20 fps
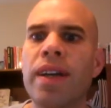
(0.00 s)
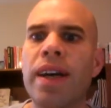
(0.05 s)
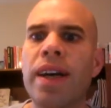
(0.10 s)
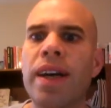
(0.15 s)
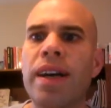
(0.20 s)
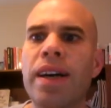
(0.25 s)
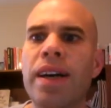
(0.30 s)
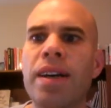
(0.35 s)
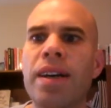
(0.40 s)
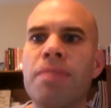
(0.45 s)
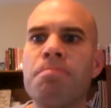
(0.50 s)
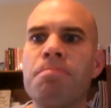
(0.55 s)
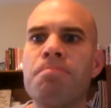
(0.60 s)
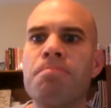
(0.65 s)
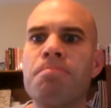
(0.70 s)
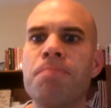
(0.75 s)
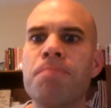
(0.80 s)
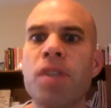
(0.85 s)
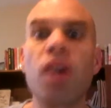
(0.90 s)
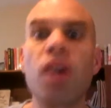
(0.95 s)

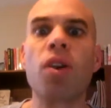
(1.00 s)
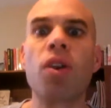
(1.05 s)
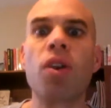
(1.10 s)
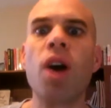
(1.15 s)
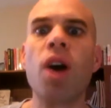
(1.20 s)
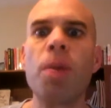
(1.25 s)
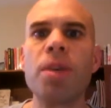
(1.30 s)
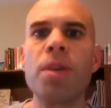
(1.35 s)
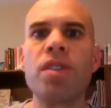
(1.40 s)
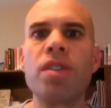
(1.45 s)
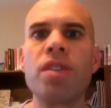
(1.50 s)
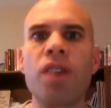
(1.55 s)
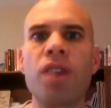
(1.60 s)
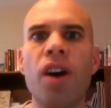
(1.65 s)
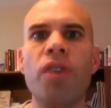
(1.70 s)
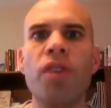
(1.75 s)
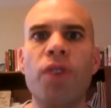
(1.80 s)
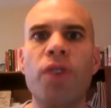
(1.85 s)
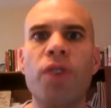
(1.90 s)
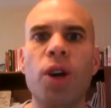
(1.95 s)
sell copies
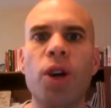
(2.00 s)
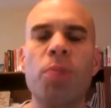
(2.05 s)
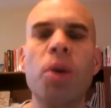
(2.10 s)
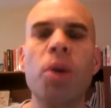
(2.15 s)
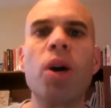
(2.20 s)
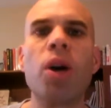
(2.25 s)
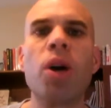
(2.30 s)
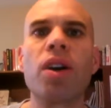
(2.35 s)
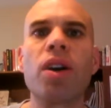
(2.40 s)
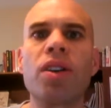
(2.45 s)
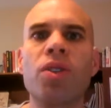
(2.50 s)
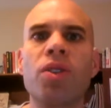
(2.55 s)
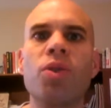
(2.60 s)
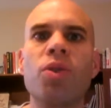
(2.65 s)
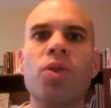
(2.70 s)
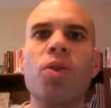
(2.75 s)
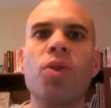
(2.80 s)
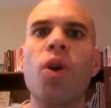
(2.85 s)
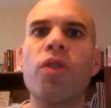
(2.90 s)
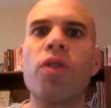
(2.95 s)
of her book
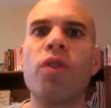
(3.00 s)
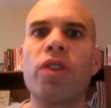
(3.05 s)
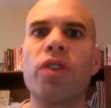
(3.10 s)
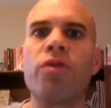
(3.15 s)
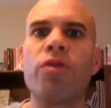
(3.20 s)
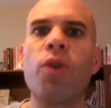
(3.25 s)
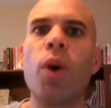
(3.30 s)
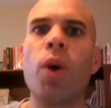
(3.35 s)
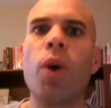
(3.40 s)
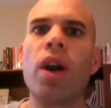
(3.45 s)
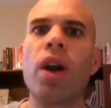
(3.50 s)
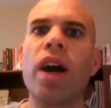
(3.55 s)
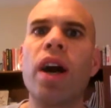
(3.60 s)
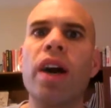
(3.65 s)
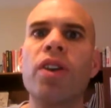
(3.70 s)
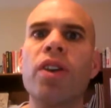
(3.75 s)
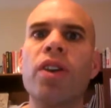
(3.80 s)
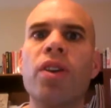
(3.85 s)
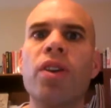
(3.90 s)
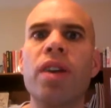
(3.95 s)
to over
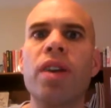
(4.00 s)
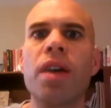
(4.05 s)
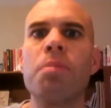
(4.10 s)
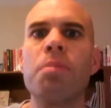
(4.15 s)
400